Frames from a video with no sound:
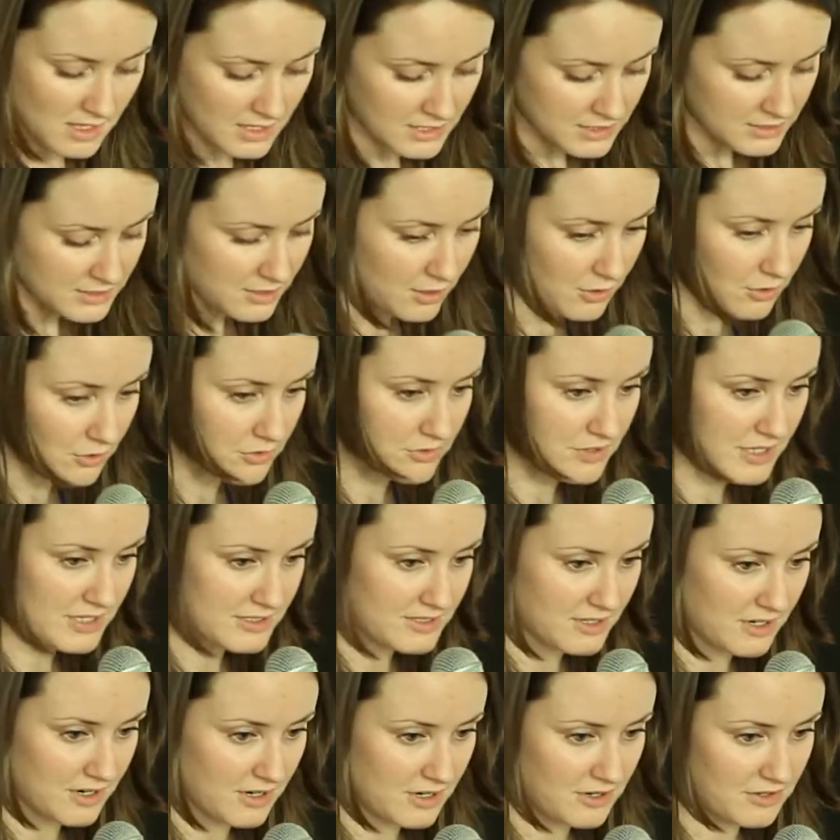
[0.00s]
So these
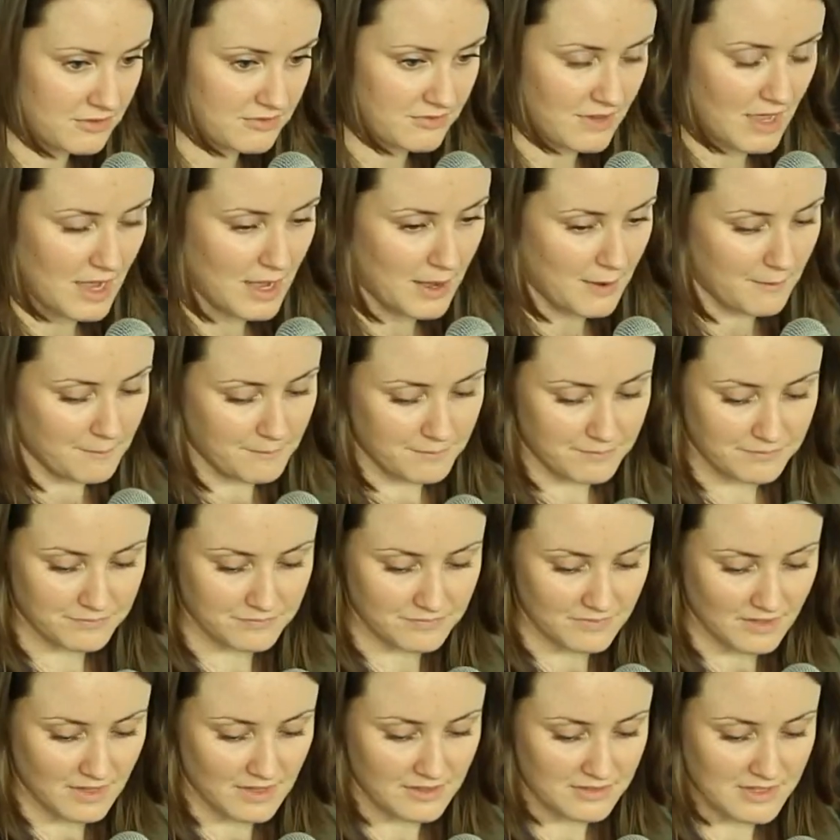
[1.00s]
are
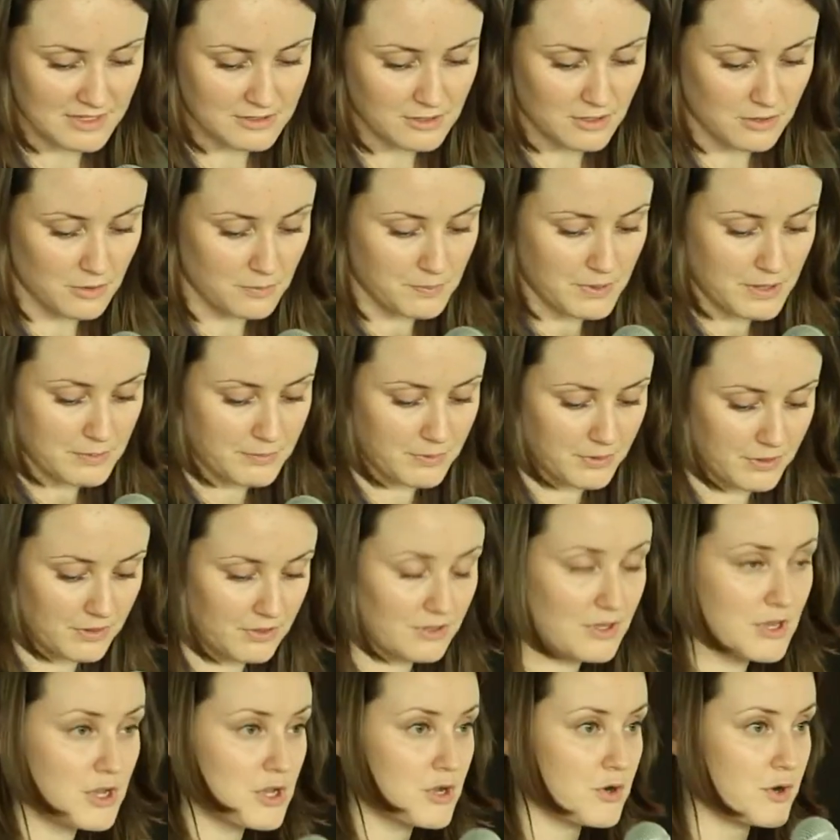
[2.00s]
the people
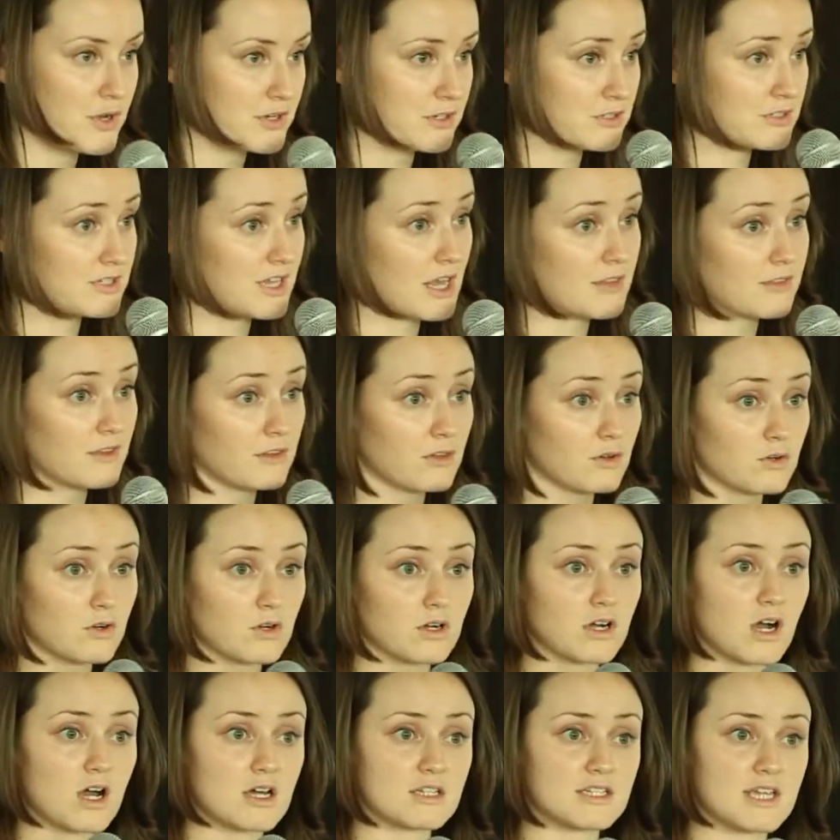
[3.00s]
who understand the local
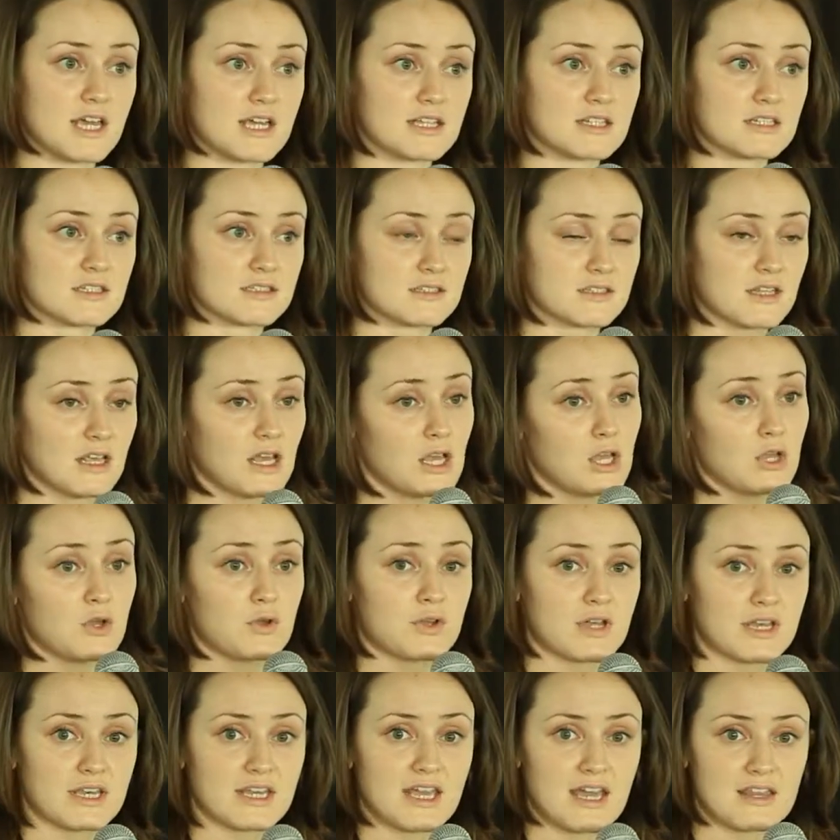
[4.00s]
context, who
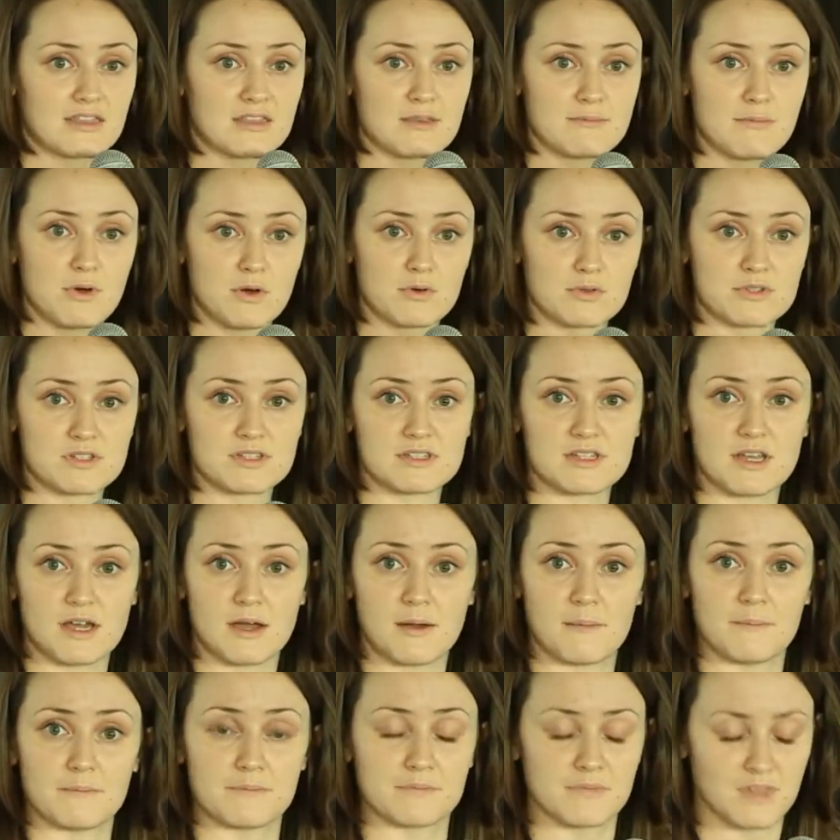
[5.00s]
can get the most
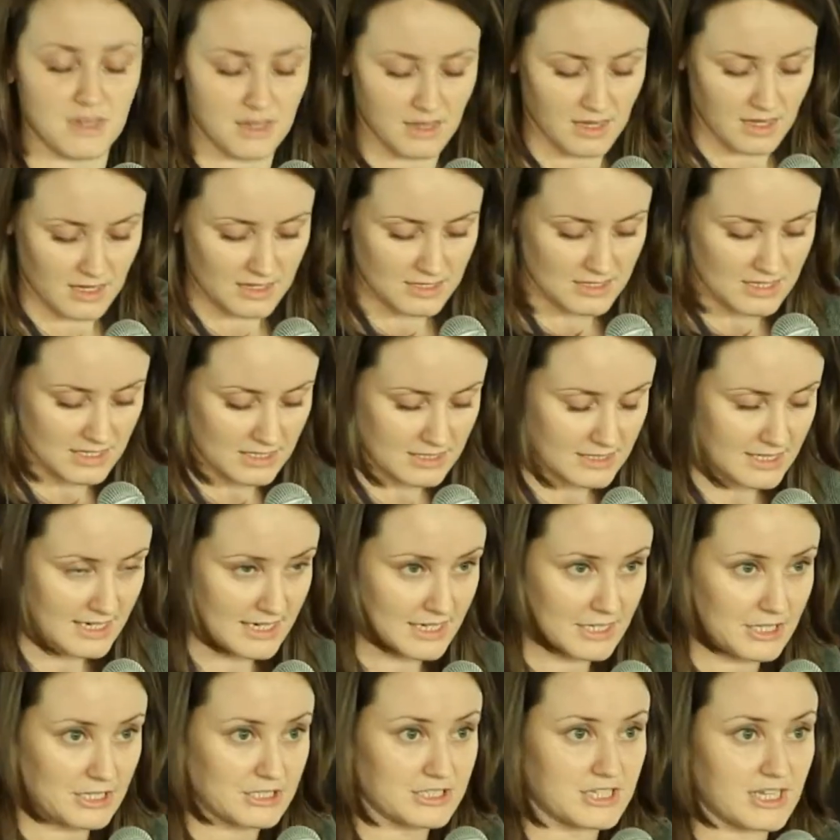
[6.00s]

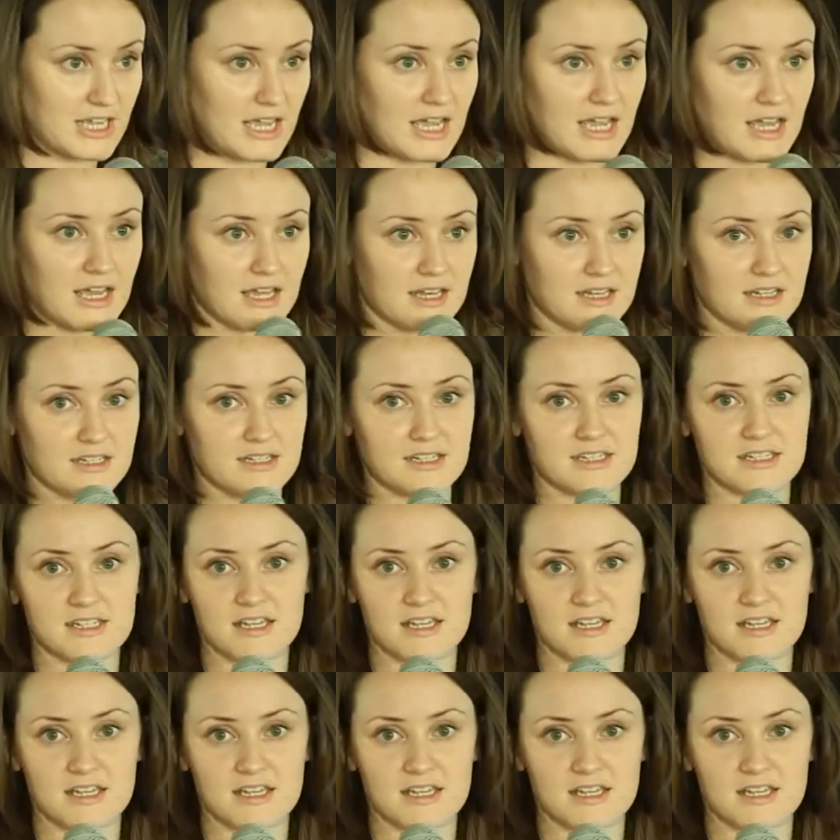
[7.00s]
detailed and